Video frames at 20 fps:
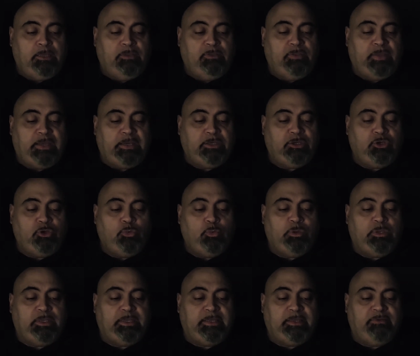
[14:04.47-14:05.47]
Then you
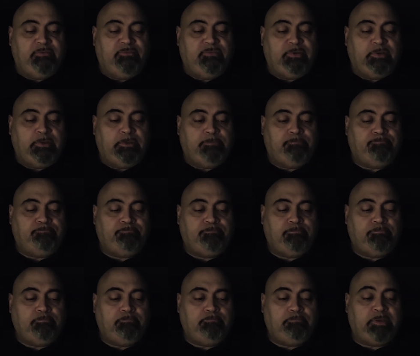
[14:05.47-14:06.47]
will live.
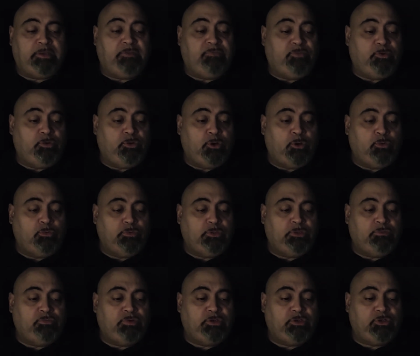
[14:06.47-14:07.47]
But if you don't
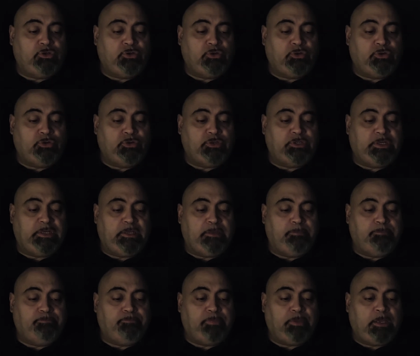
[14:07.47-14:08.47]
return her to him,
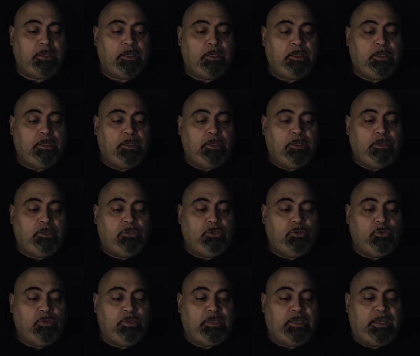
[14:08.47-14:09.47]

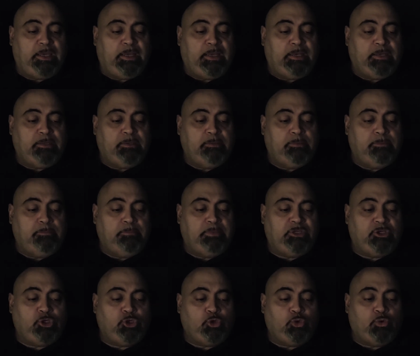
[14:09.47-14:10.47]
you can
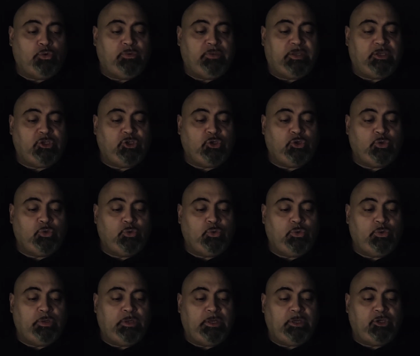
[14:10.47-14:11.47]
be sure that you
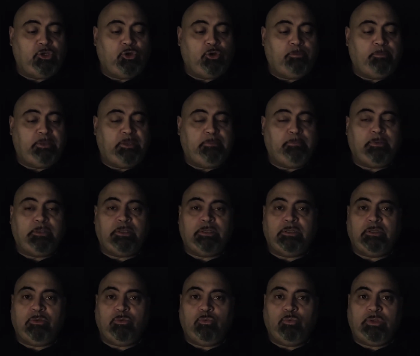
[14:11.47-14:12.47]
and your people
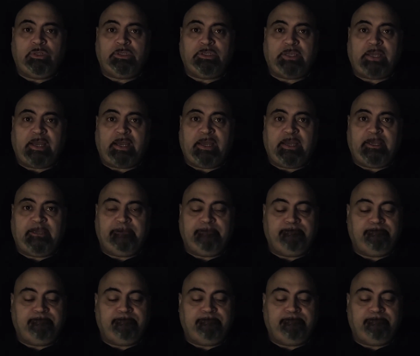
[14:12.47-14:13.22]
will die."